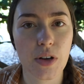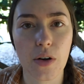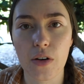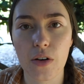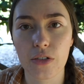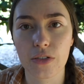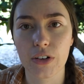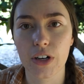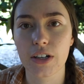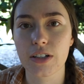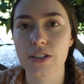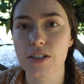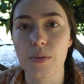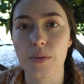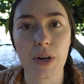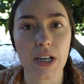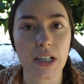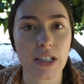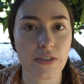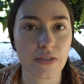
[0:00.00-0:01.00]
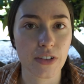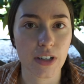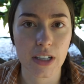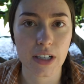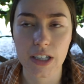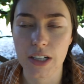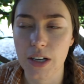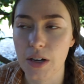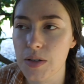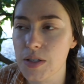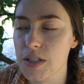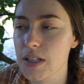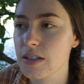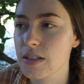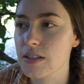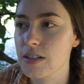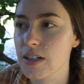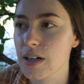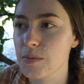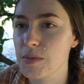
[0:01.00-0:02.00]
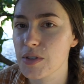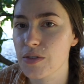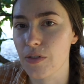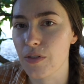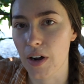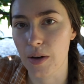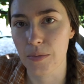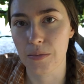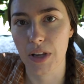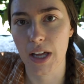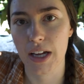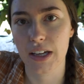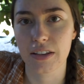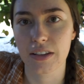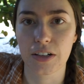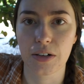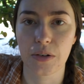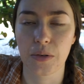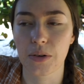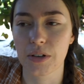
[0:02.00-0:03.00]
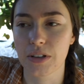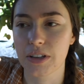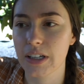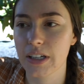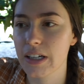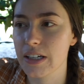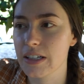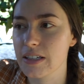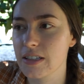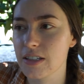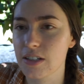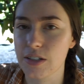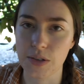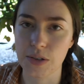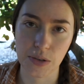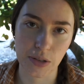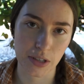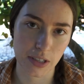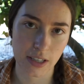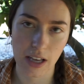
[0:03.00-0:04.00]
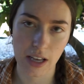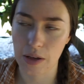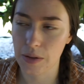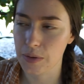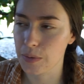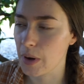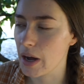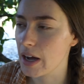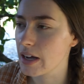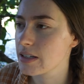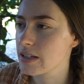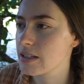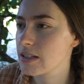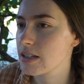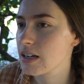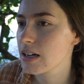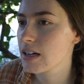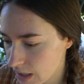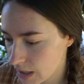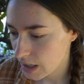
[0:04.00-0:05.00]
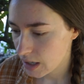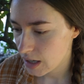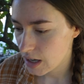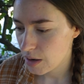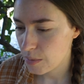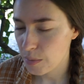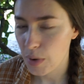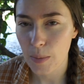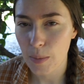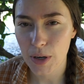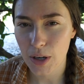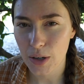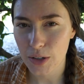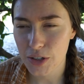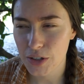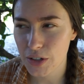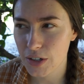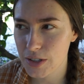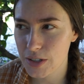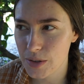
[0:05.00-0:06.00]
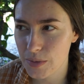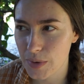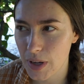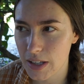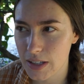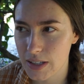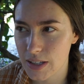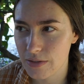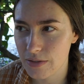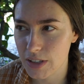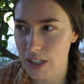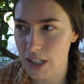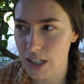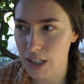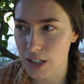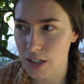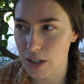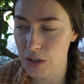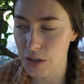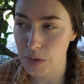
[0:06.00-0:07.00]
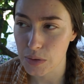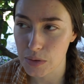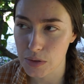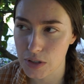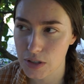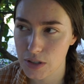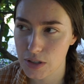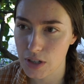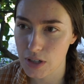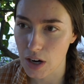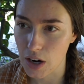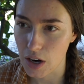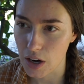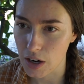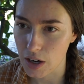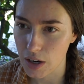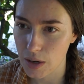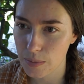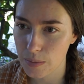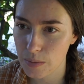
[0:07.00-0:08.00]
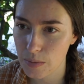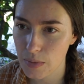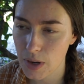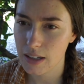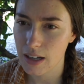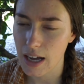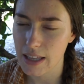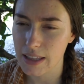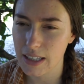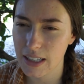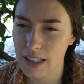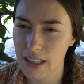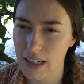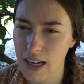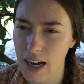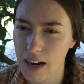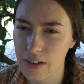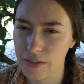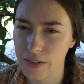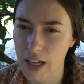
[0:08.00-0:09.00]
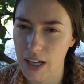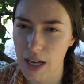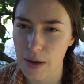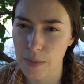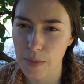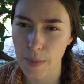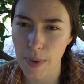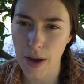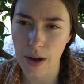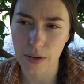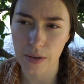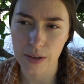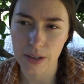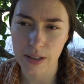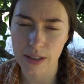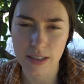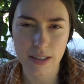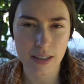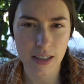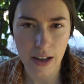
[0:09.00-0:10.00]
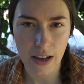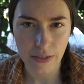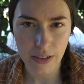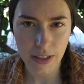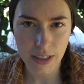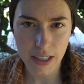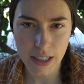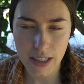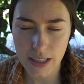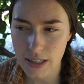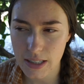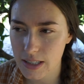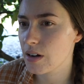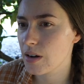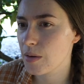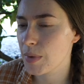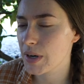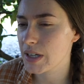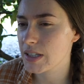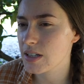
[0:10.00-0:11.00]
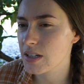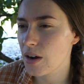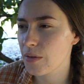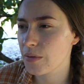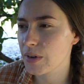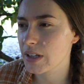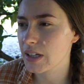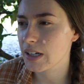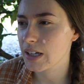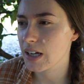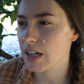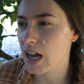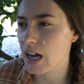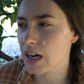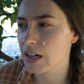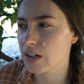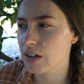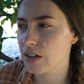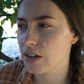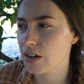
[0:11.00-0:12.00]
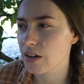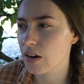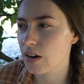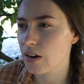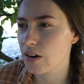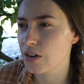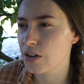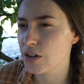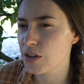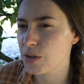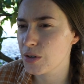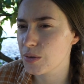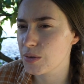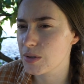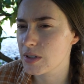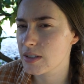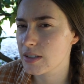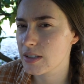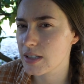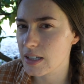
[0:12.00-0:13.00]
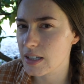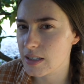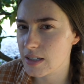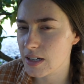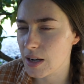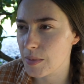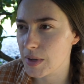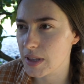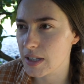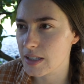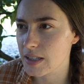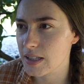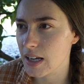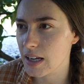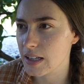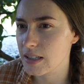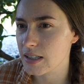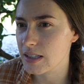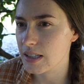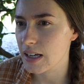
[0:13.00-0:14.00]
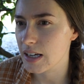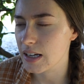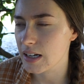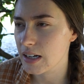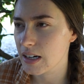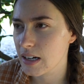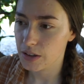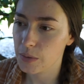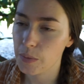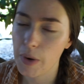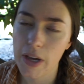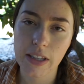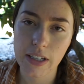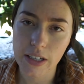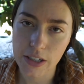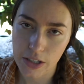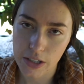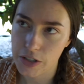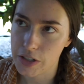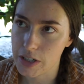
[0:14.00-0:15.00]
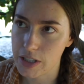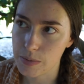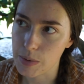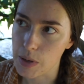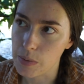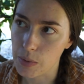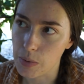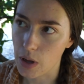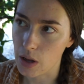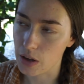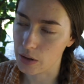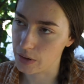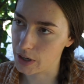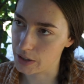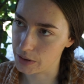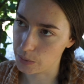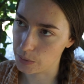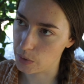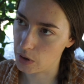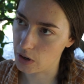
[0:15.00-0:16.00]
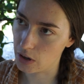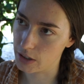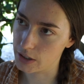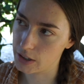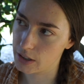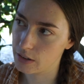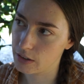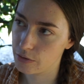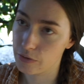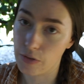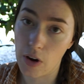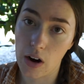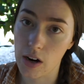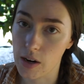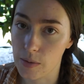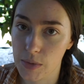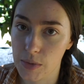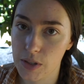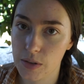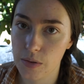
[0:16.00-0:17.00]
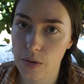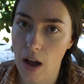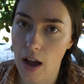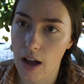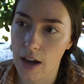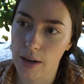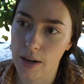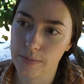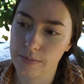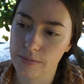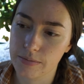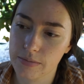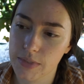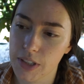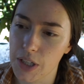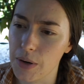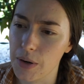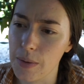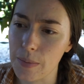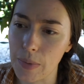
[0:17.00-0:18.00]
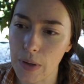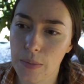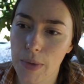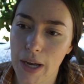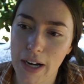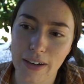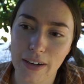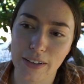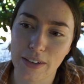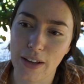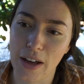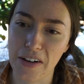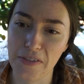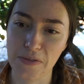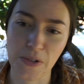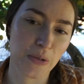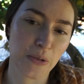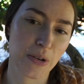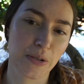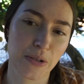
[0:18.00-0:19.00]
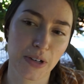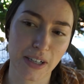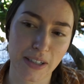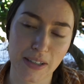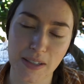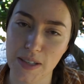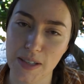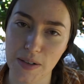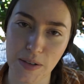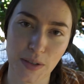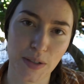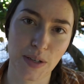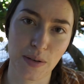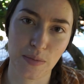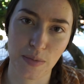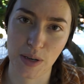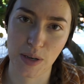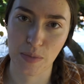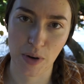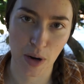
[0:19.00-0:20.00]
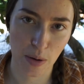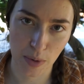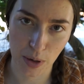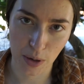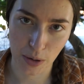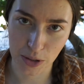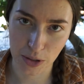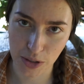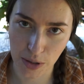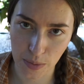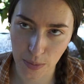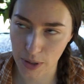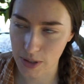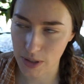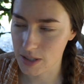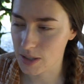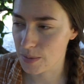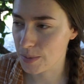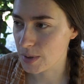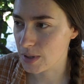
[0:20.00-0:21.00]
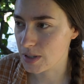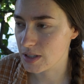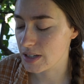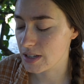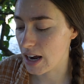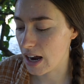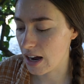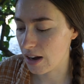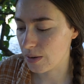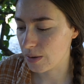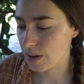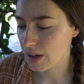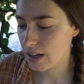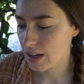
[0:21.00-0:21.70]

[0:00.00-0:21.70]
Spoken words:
over so many different ecosystems, from like the northeast to the southwest. Permaculture is a relatively new term. I think it kind of came about in the 70s, but it's not really a new system in the sense that the way that indigenous people all around the world farmed, implemented a lot of what we would consider to be permaculture principles now.